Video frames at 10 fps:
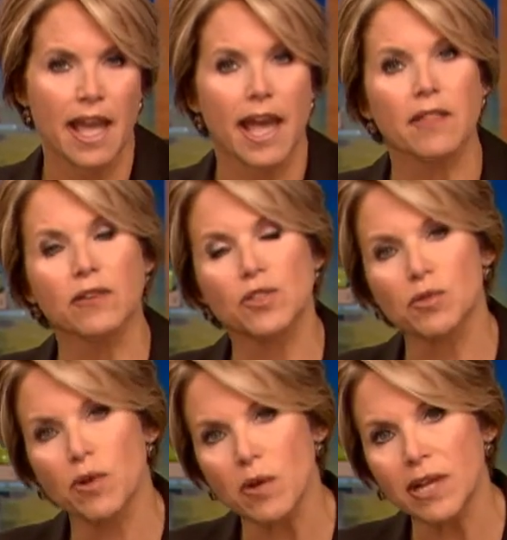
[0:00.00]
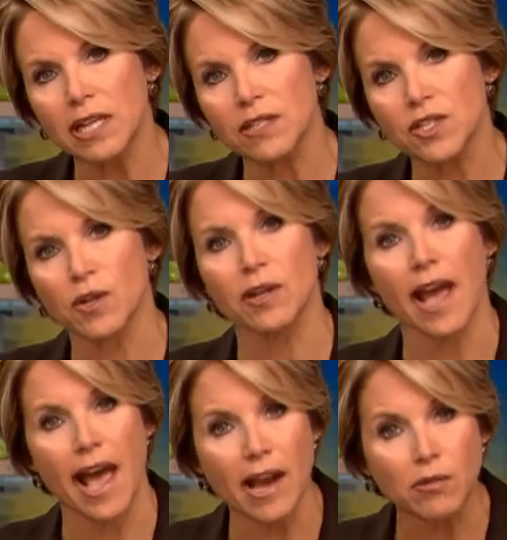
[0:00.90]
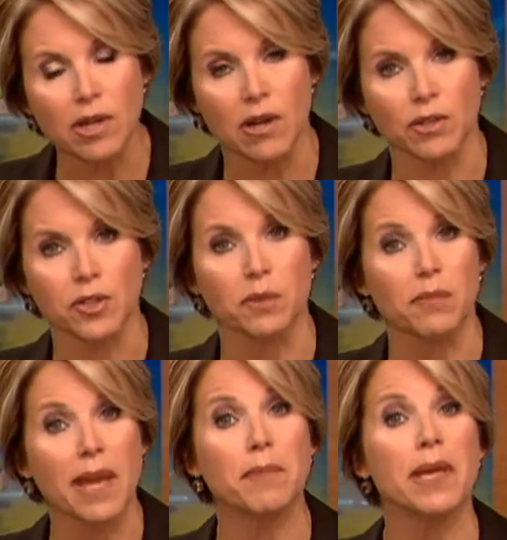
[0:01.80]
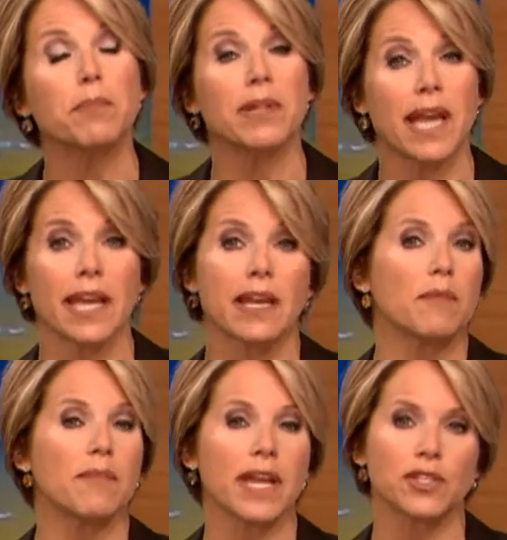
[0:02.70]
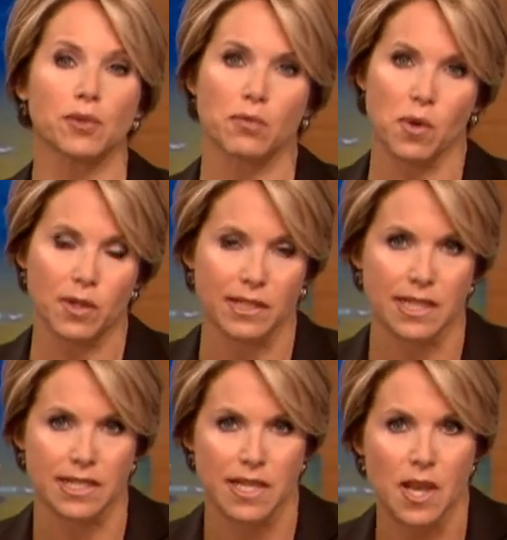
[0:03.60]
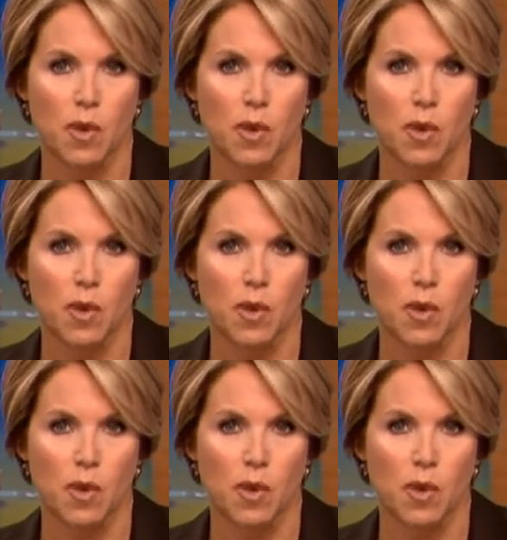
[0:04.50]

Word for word: and there's growing concern agriculture may be playing a major role in this,